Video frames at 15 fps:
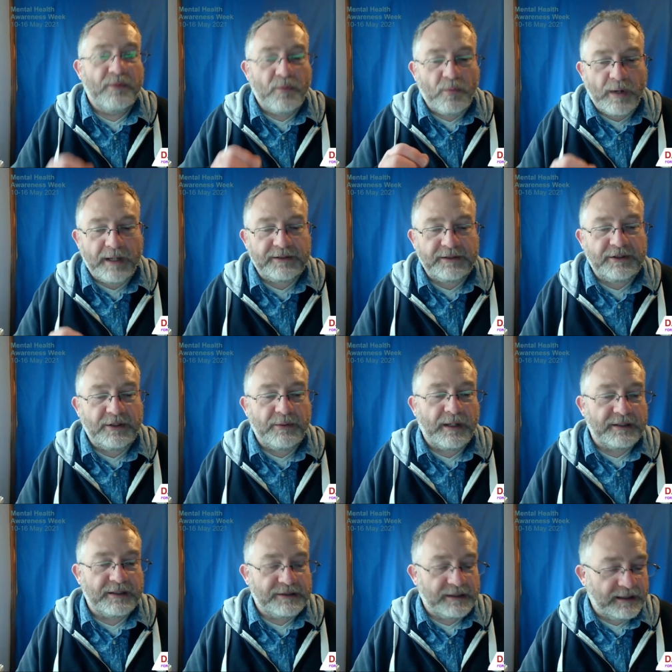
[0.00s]
when you
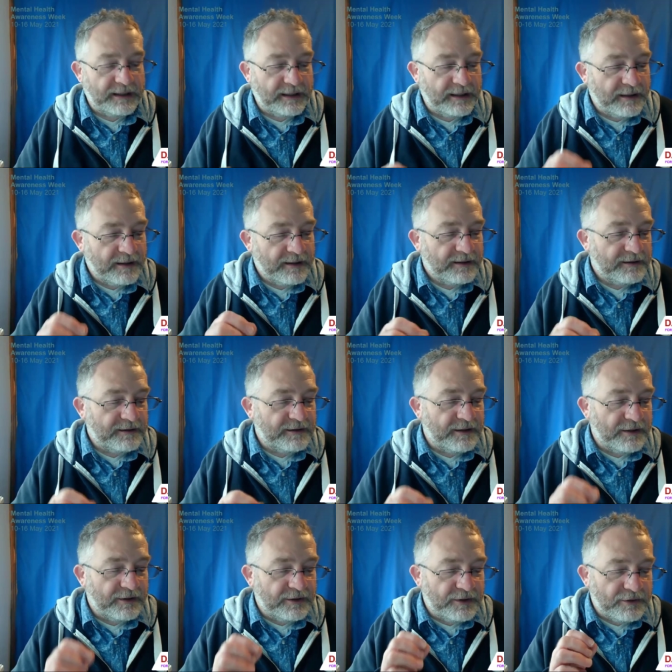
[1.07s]
actually
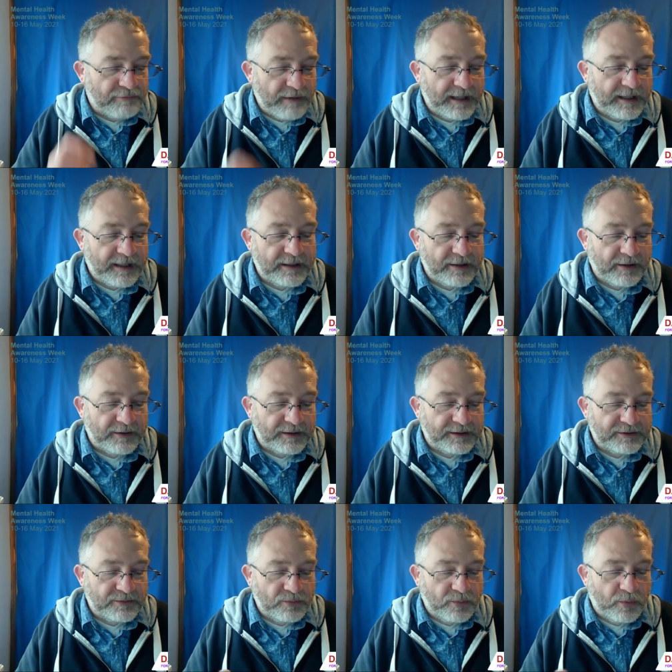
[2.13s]
you
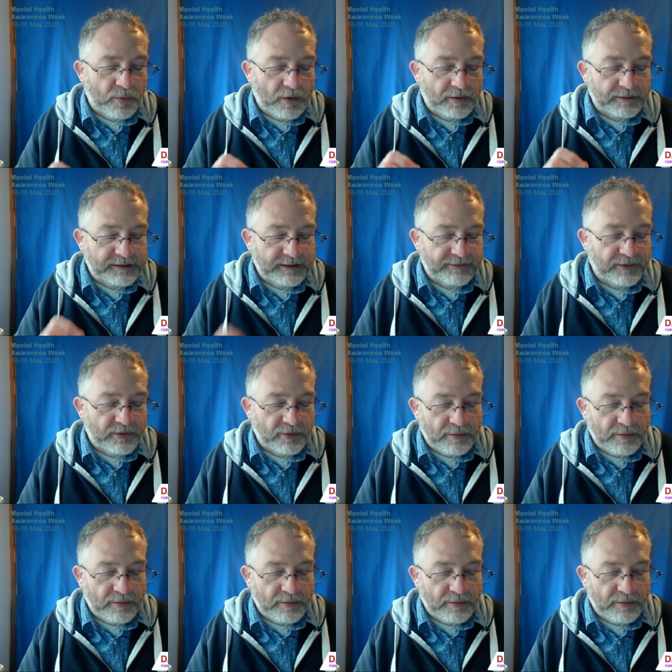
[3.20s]
recognize what difficult